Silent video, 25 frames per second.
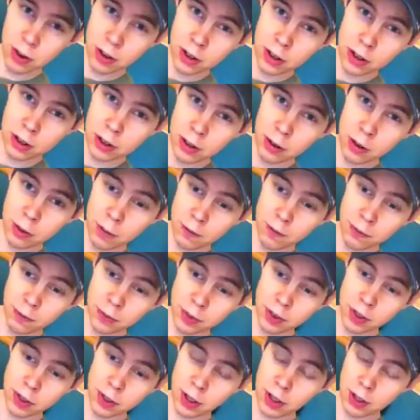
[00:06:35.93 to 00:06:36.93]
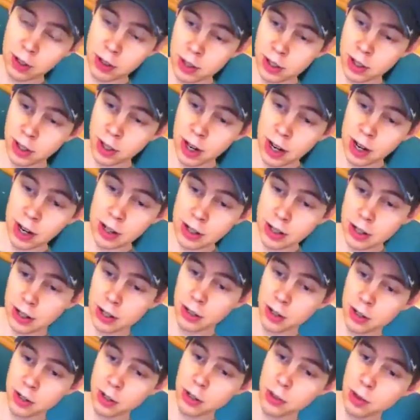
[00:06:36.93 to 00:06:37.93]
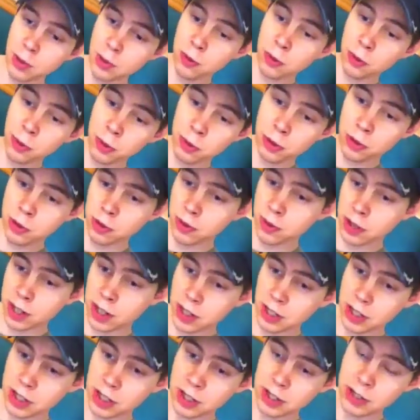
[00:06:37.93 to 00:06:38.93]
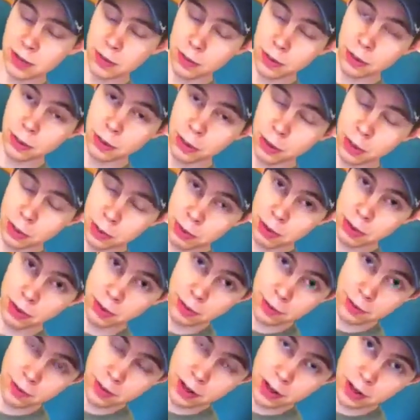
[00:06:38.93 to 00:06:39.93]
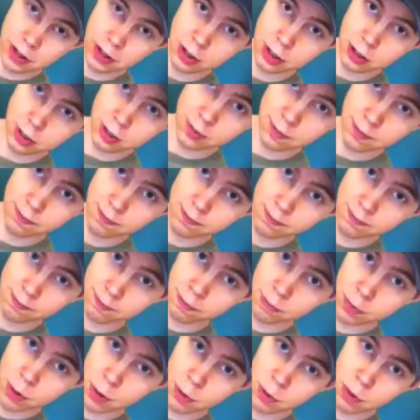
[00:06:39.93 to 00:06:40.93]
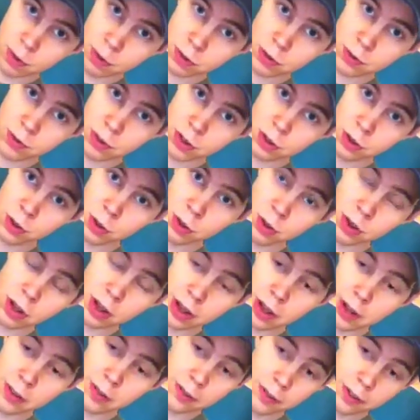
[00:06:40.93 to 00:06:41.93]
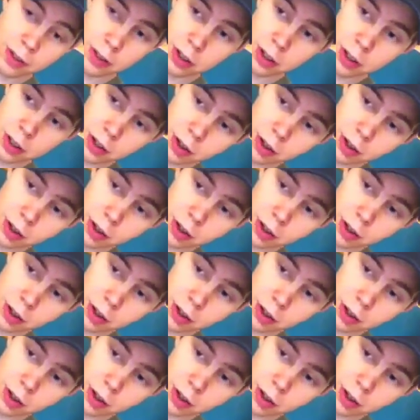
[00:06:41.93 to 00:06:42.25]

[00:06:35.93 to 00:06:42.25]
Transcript: you know, here's a guy that consumed fruits, veggies, and a little bit of fish most of his whole life, and you